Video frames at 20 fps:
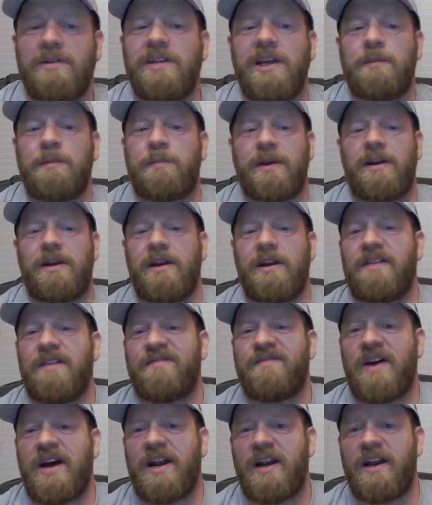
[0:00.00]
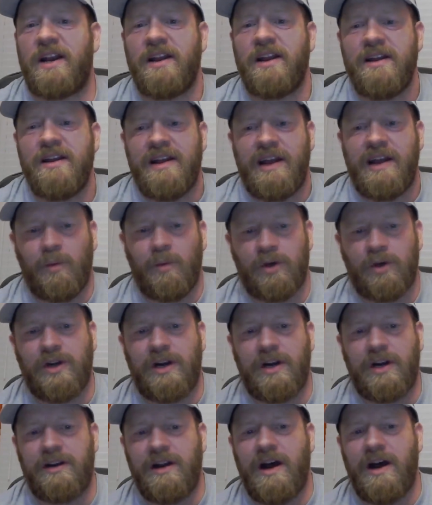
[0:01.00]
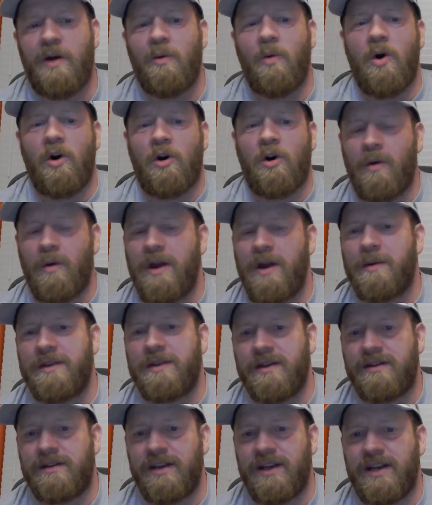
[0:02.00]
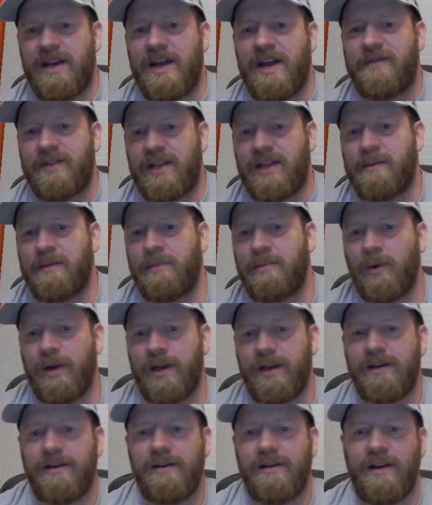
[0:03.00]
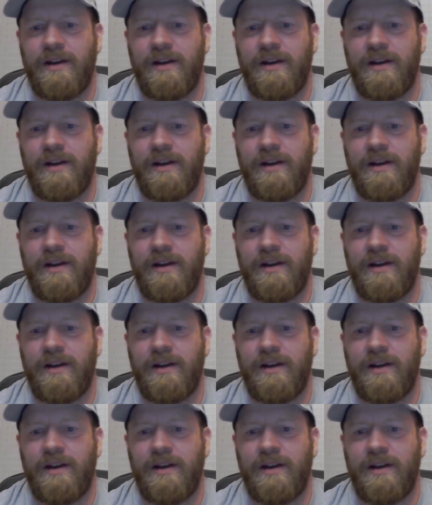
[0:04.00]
deep into not finding it, and we're trying to not walk away with a DNF at that point.